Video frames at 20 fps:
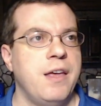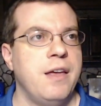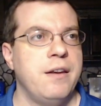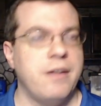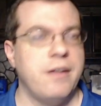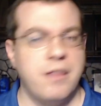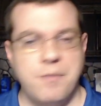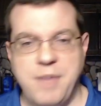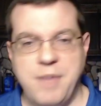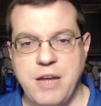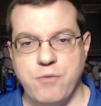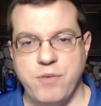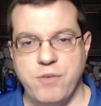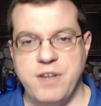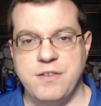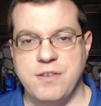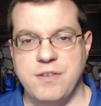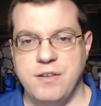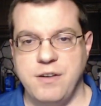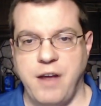Now the main
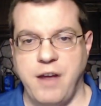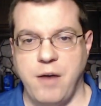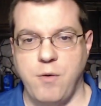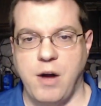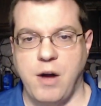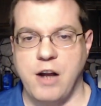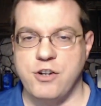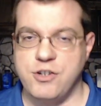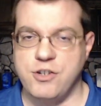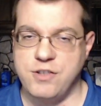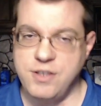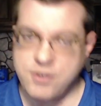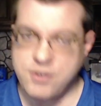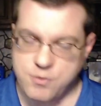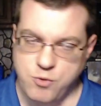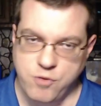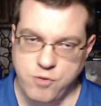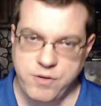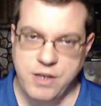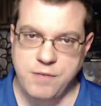reason I watched this
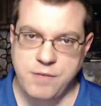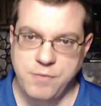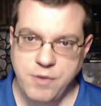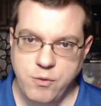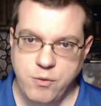movie